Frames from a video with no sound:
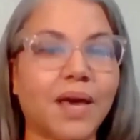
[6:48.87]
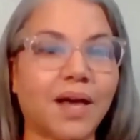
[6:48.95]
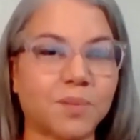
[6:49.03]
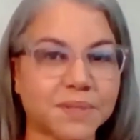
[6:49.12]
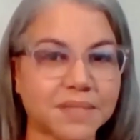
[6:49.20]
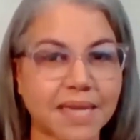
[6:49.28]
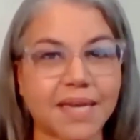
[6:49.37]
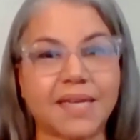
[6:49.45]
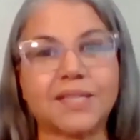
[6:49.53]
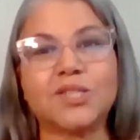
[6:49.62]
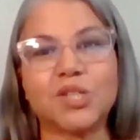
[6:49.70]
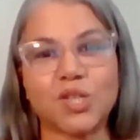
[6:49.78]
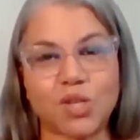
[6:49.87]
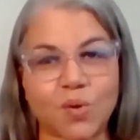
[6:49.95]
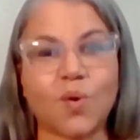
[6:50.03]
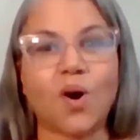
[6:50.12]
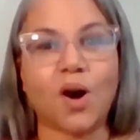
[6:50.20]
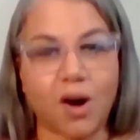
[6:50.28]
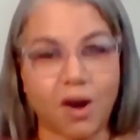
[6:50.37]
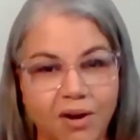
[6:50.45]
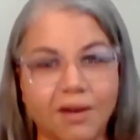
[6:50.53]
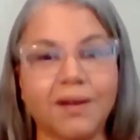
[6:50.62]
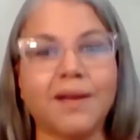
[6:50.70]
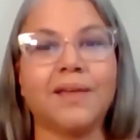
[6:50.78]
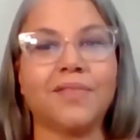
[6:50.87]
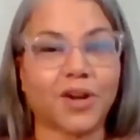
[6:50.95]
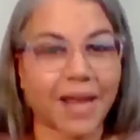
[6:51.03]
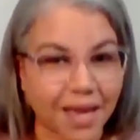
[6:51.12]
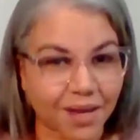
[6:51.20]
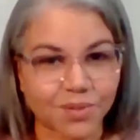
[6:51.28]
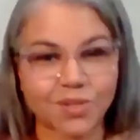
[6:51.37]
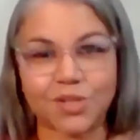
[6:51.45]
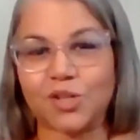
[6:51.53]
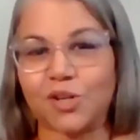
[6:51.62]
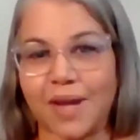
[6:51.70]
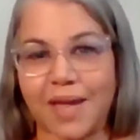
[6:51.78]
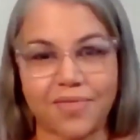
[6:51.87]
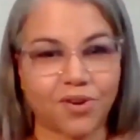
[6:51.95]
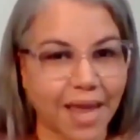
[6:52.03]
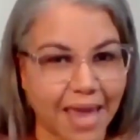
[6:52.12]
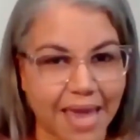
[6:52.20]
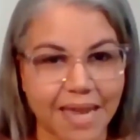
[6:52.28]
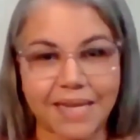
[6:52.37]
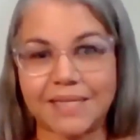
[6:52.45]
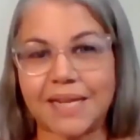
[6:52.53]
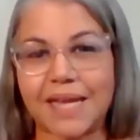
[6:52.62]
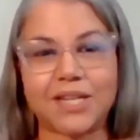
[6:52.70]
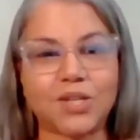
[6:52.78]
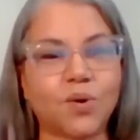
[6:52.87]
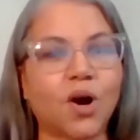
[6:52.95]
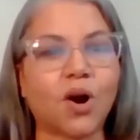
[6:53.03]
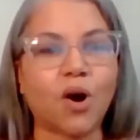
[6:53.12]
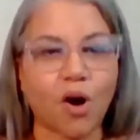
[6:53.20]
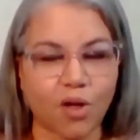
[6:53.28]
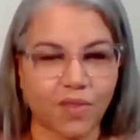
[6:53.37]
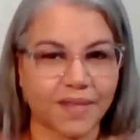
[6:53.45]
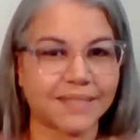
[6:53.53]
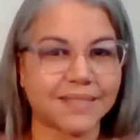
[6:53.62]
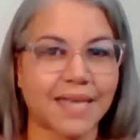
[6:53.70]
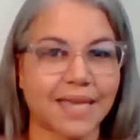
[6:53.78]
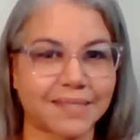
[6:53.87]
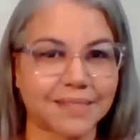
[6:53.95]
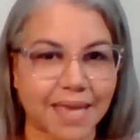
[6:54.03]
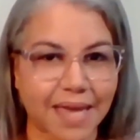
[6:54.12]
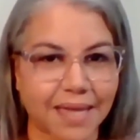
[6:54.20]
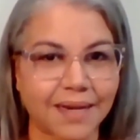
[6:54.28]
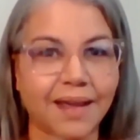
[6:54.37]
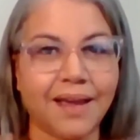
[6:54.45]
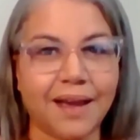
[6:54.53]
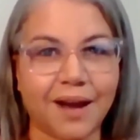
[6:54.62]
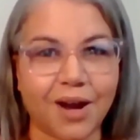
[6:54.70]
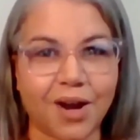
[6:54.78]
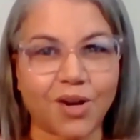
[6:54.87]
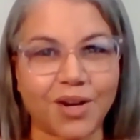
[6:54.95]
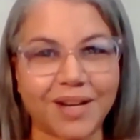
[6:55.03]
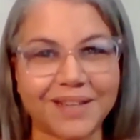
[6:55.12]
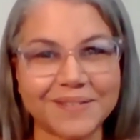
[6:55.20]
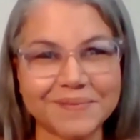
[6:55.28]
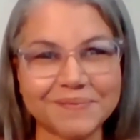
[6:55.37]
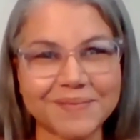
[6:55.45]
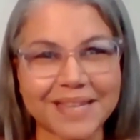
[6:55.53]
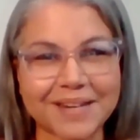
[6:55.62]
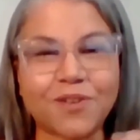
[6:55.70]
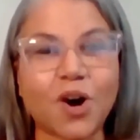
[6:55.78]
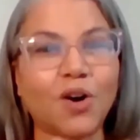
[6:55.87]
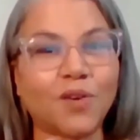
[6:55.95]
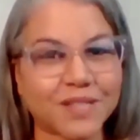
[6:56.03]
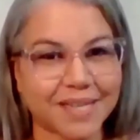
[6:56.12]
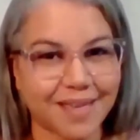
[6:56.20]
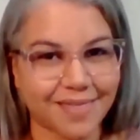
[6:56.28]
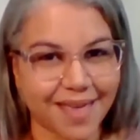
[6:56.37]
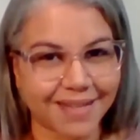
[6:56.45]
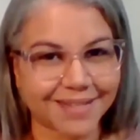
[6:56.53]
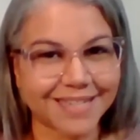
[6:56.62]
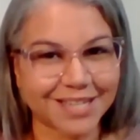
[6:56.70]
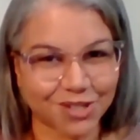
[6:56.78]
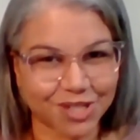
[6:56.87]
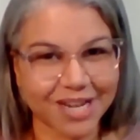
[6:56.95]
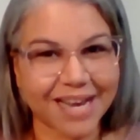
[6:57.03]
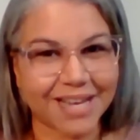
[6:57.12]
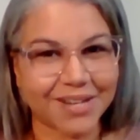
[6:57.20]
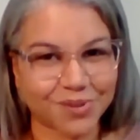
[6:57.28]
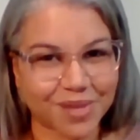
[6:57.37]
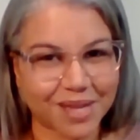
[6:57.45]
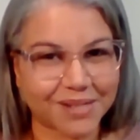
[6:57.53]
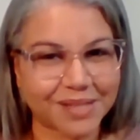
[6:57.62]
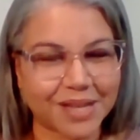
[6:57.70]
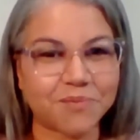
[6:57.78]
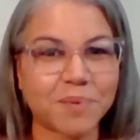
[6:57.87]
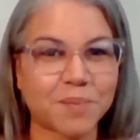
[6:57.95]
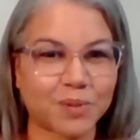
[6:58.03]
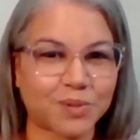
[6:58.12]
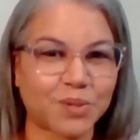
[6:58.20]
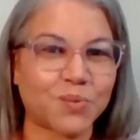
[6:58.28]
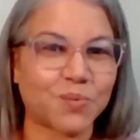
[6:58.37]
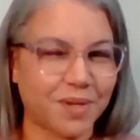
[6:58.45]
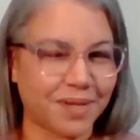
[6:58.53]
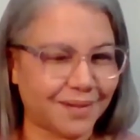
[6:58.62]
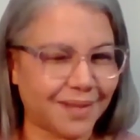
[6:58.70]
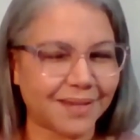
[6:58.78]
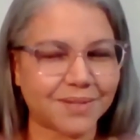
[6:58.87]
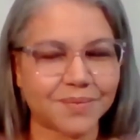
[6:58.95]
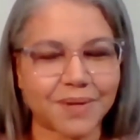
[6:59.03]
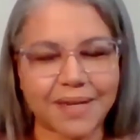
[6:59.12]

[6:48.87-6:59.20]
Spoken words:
helps kids. You are their counselor and their aide. And you are all these things that are involved in that teacher title that a lot of people don't realize,